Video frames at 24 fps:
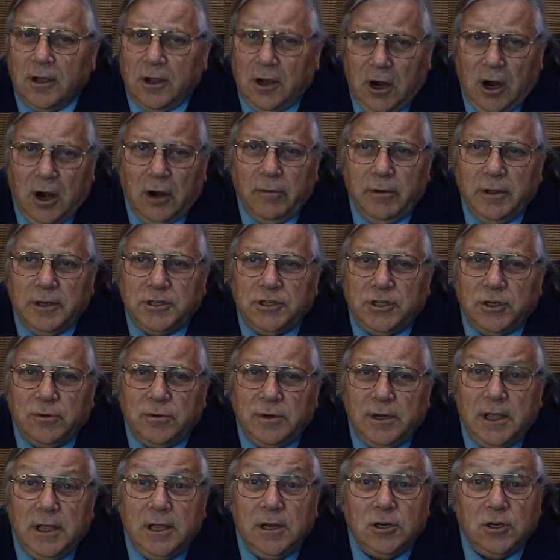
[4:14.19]
courage you
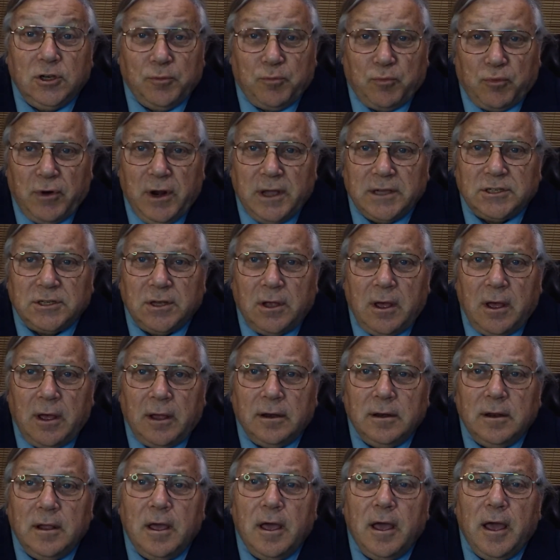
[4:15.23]
need to press
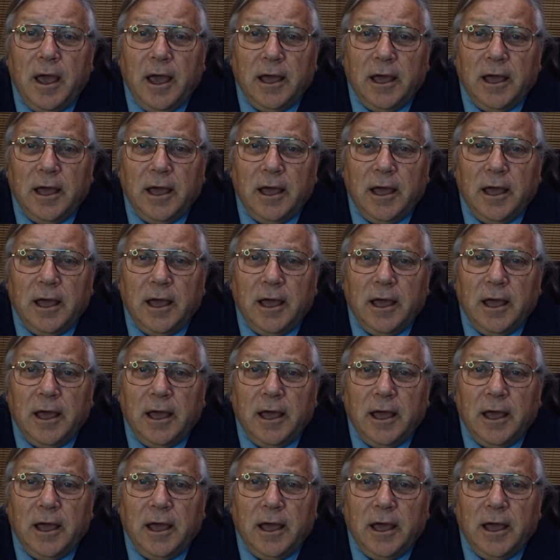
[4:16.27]
on